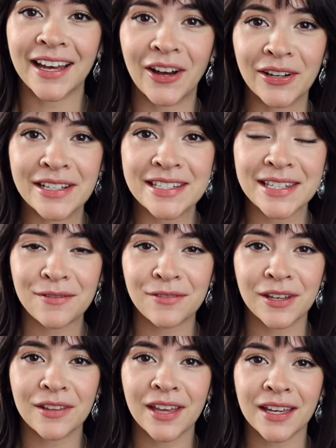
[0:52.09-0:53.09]
I honestly
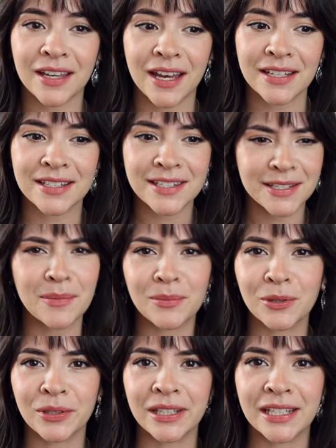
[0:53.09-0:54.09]
feel like I
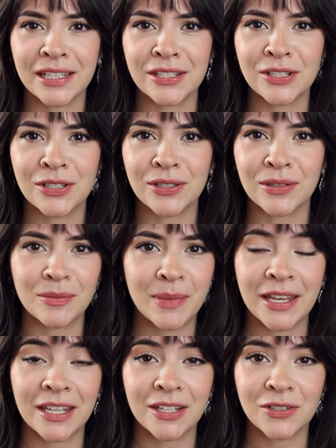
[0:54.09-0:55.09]
stumbled into
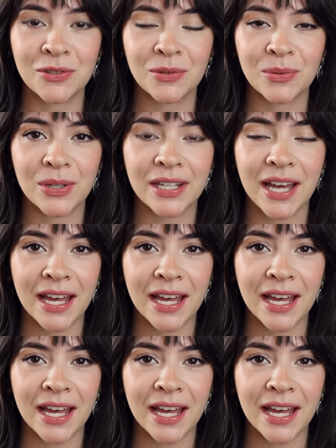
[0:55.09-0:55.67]
making jewelry.